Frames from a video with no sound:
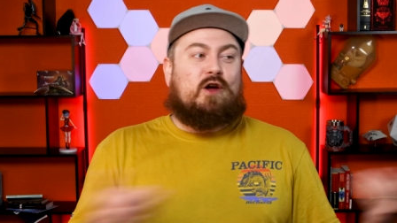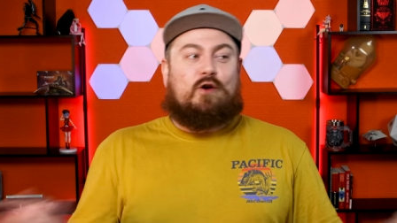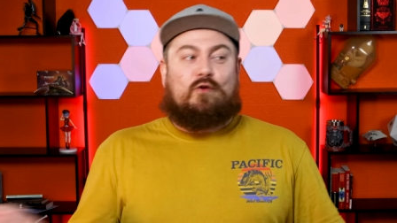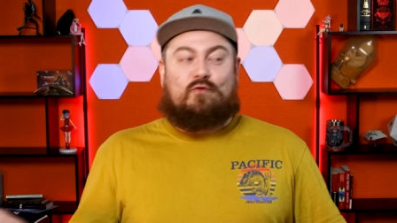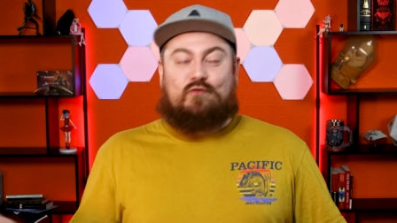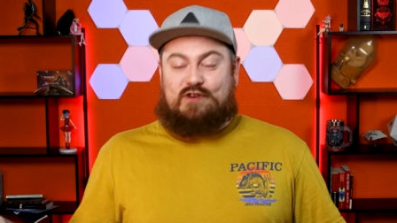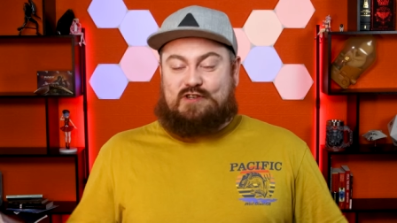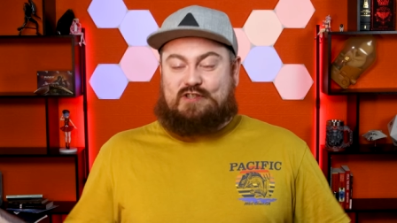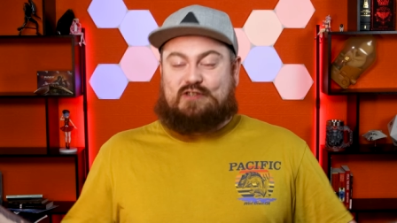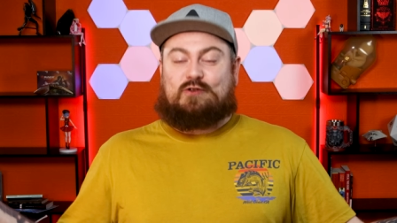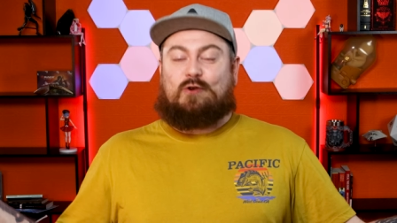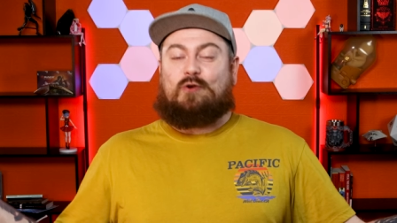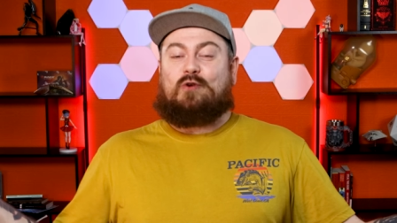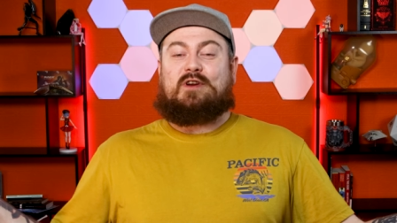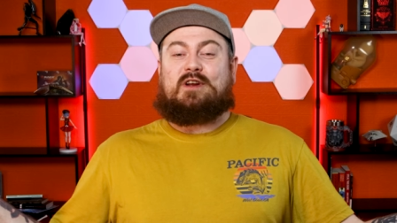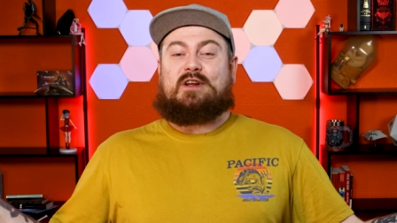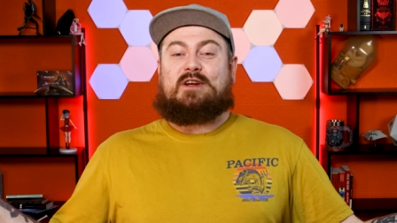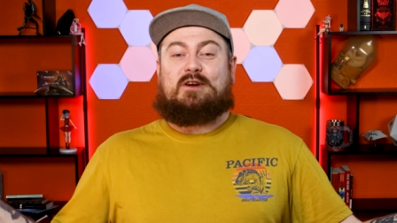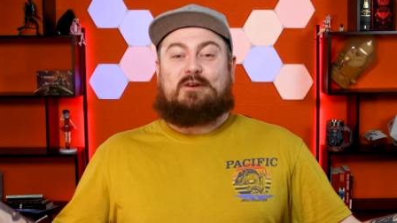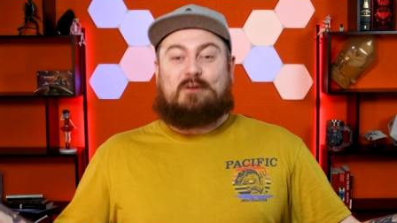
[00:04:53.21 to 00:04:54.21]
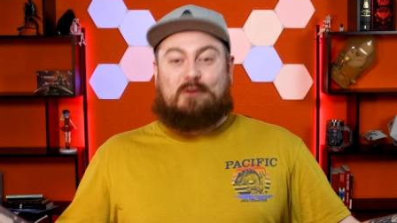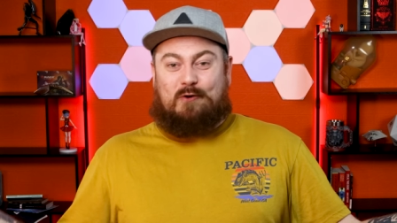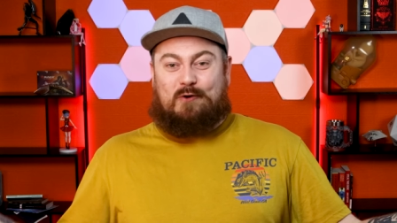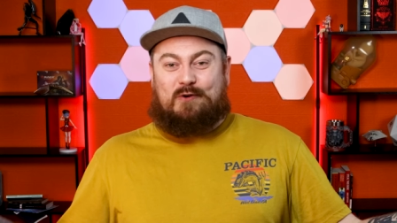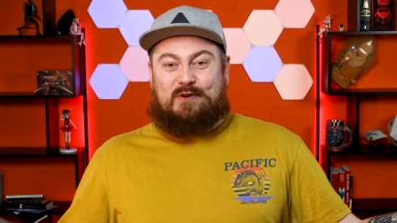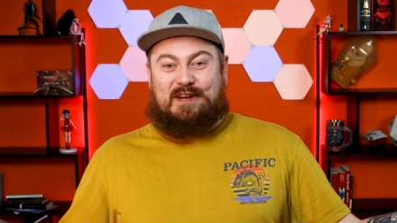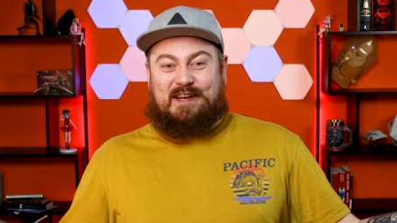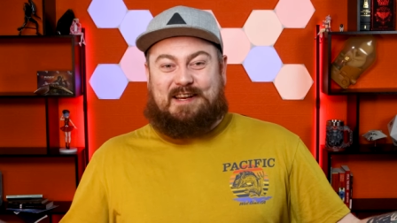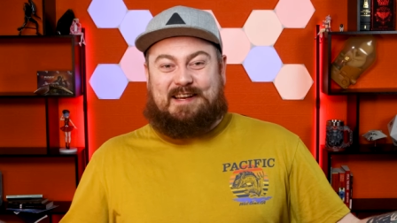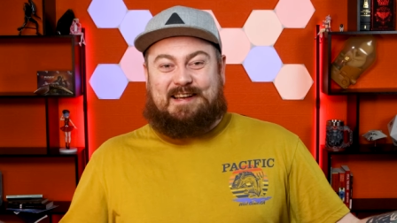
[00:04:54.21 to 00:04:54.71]
restoring
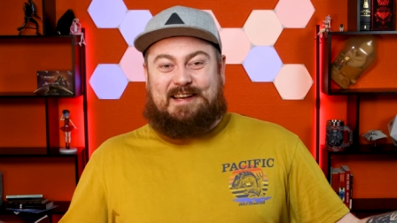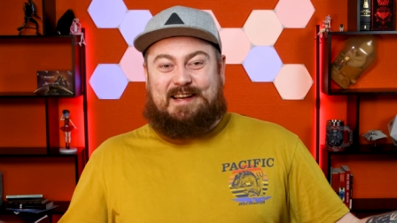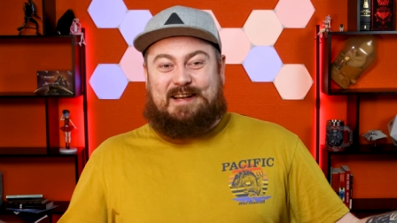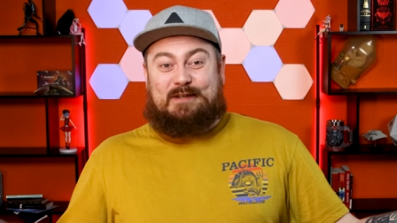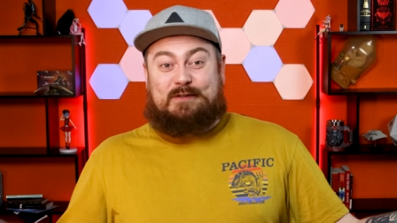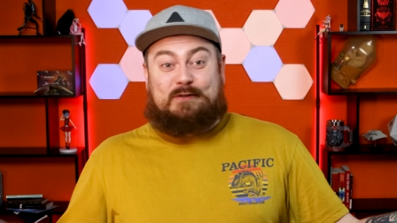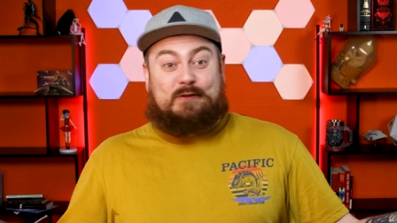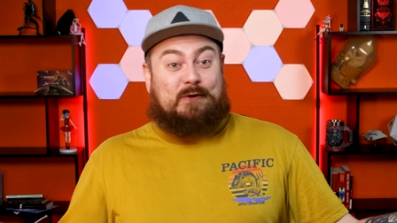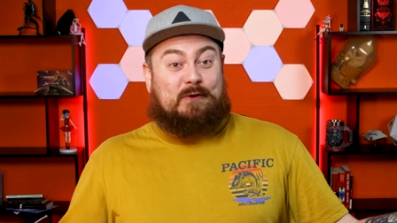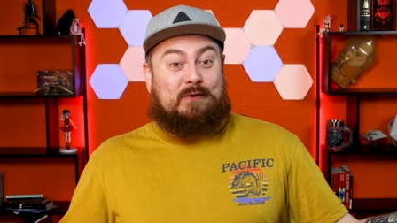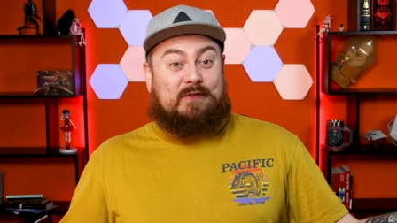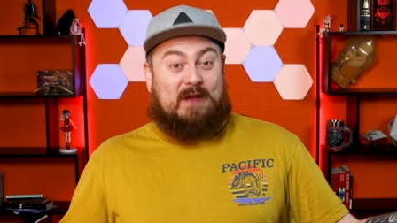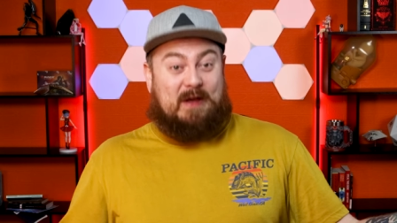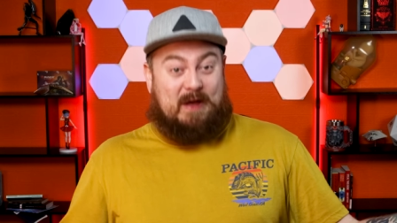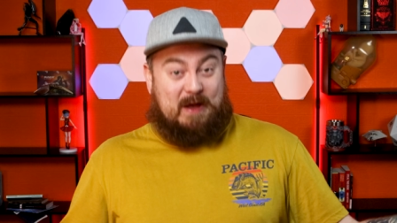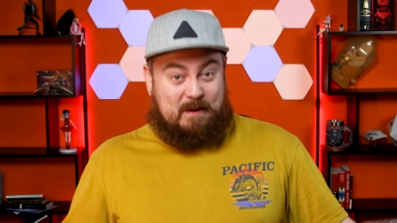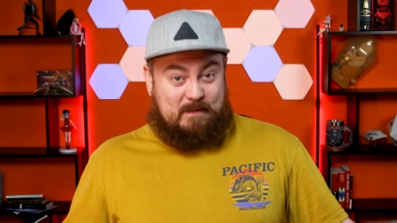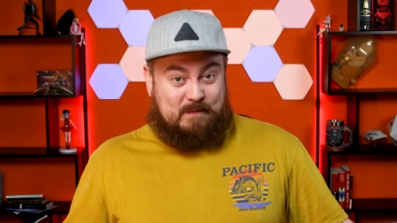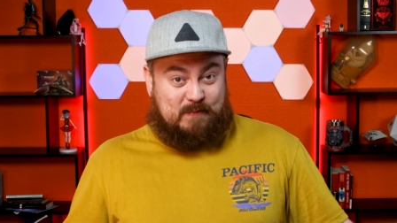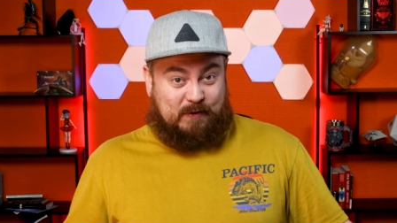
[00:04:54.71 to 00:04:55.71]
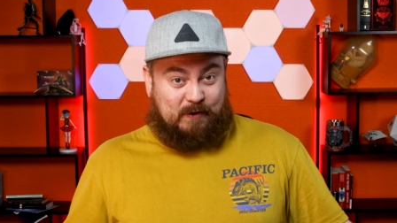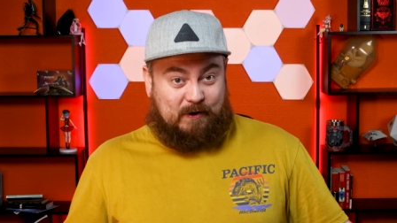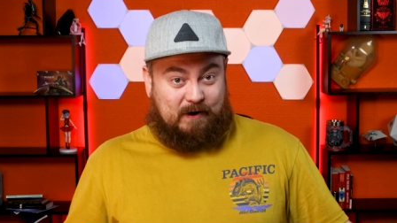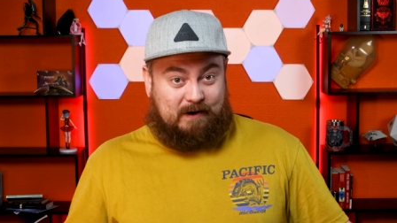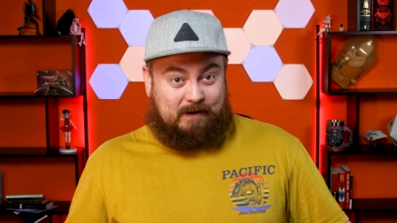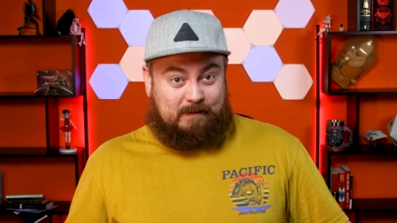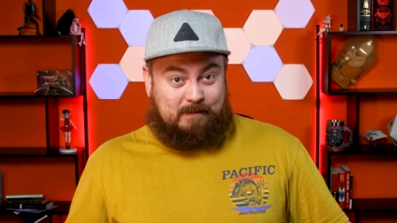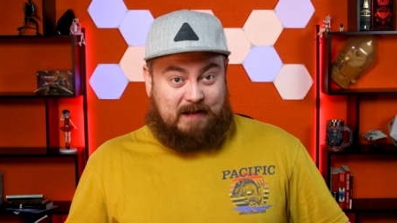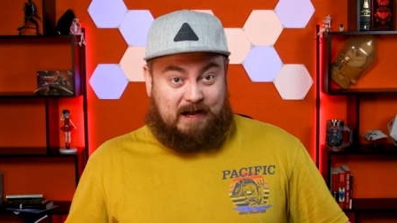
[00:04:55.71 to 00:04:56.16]
glory to the emperor,